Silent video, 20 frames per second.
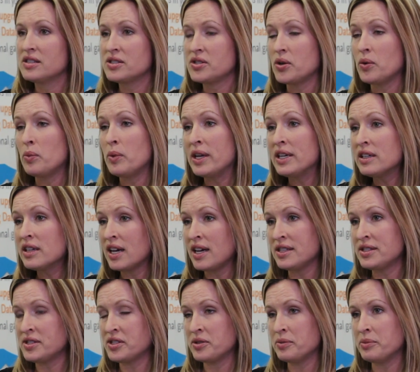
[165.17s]
So one
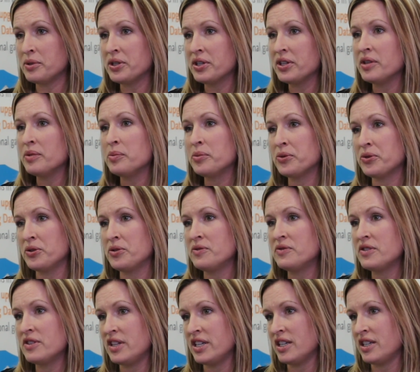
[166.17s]
customer
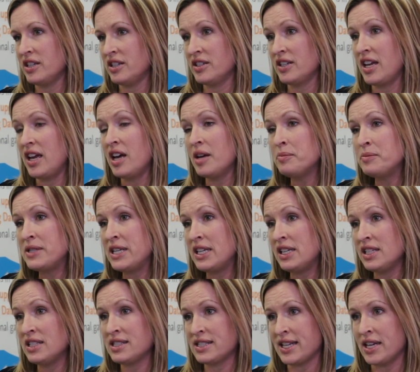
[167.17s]
improved their
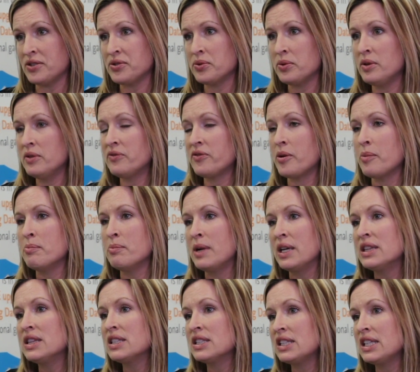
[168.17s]
updating schedule from
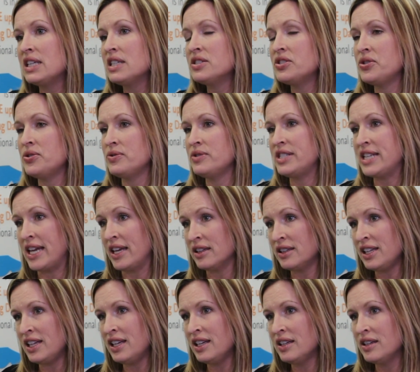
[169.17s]
monthly to
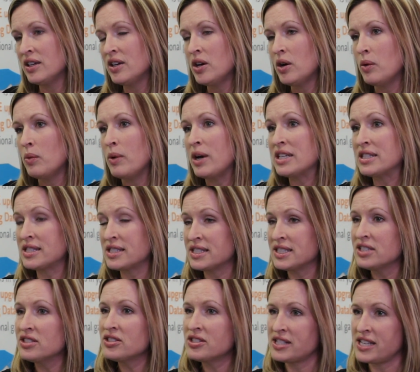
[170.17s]
daily, while
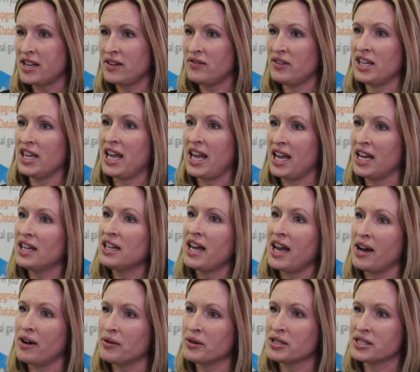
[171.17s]
still saving 8
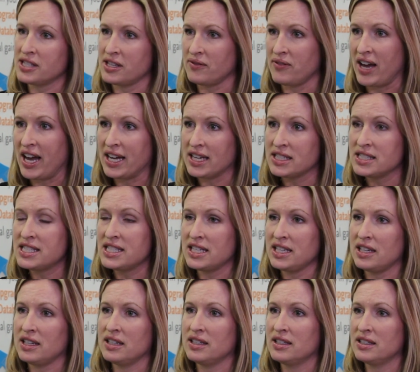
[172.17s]
hours of
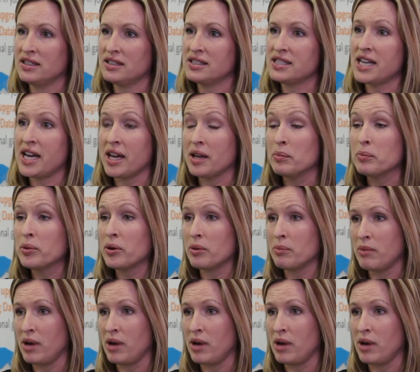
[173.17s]
IT time per